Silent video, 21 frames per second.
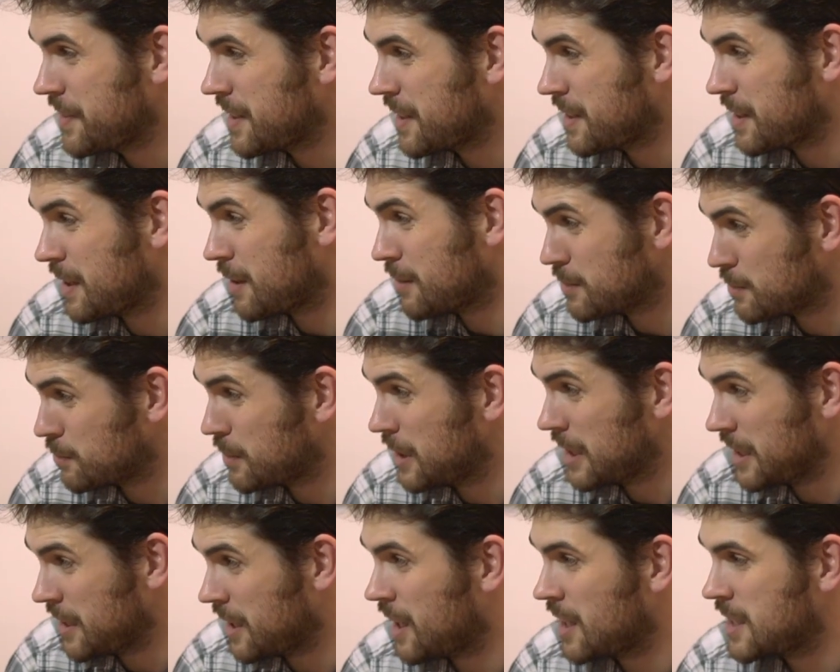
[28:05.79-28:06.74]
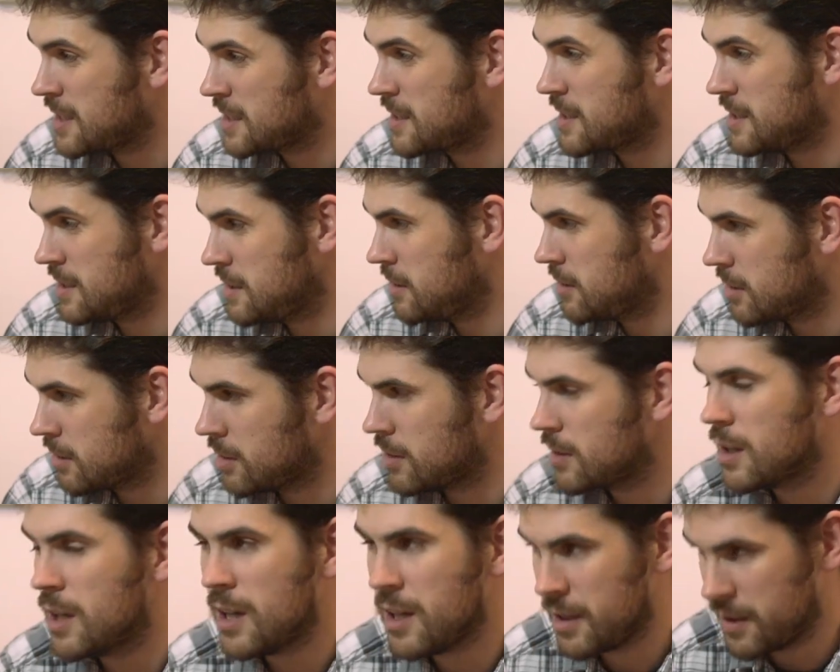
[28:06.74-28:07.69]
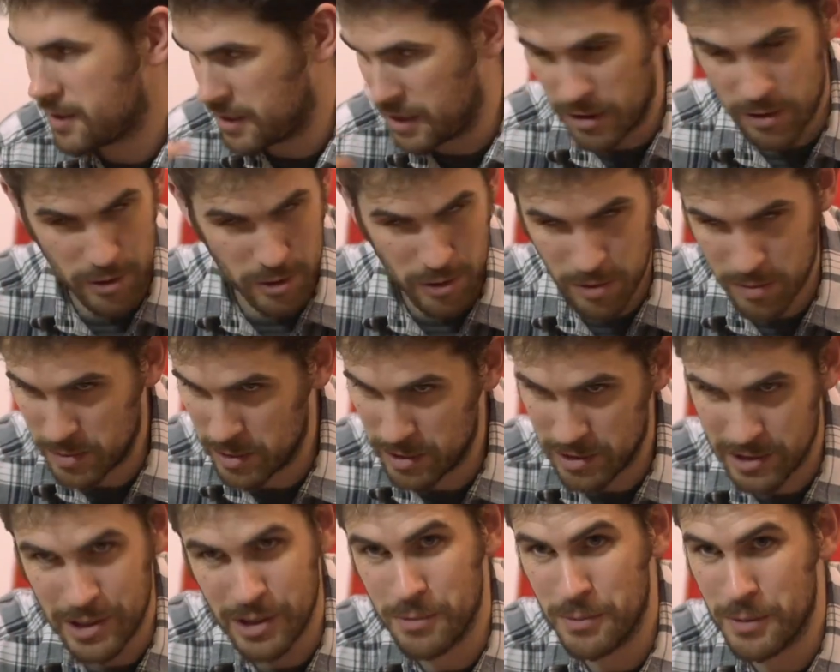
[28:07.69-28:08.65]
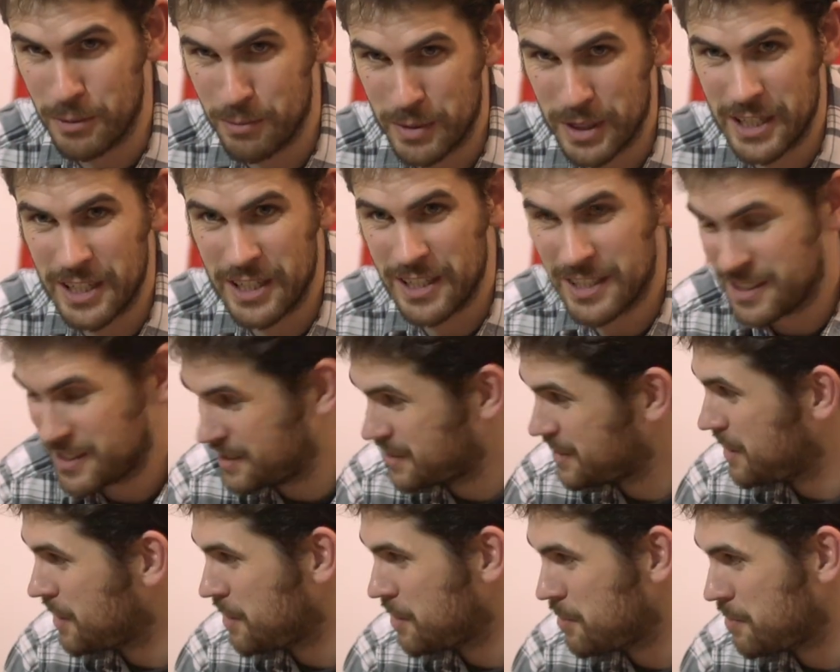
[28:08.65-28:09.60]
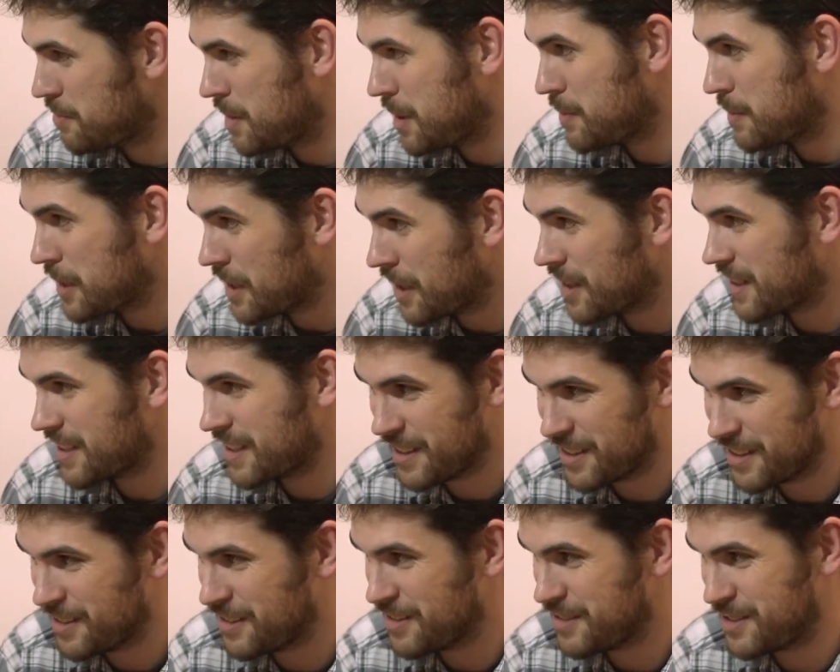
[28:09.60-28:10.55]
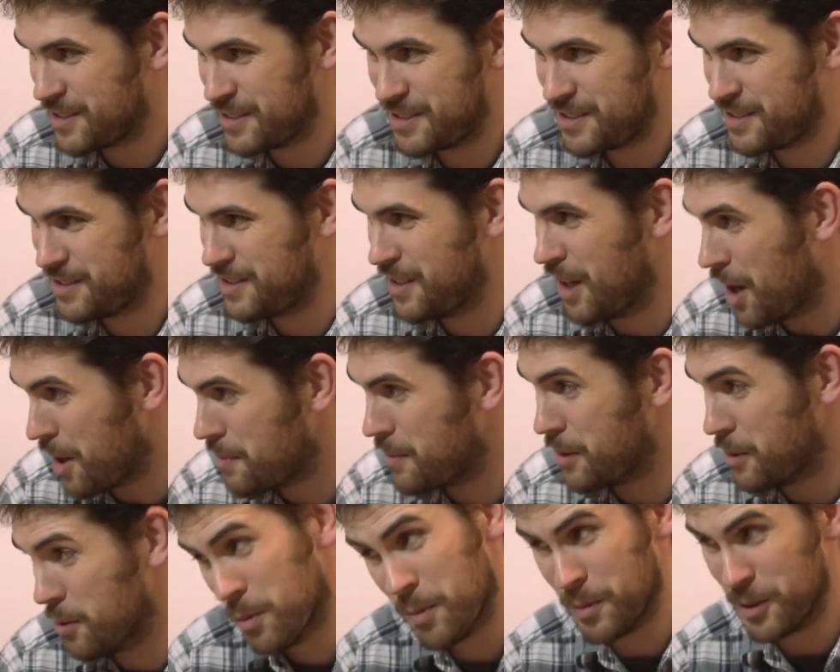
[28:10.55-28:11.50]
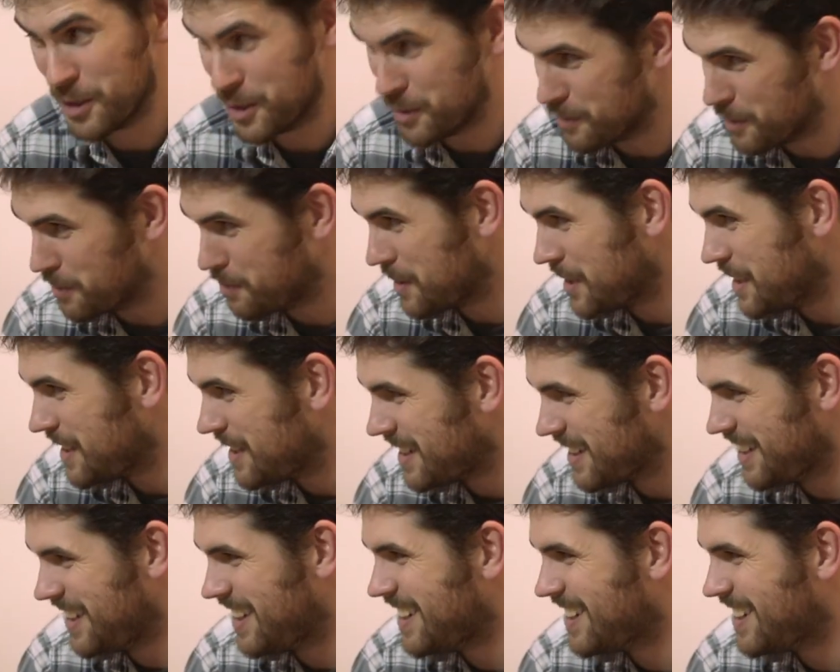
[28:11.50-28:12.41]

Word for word: And that was really nice because you thought they're normal human beings, so maybe I can. I'm a normal human being.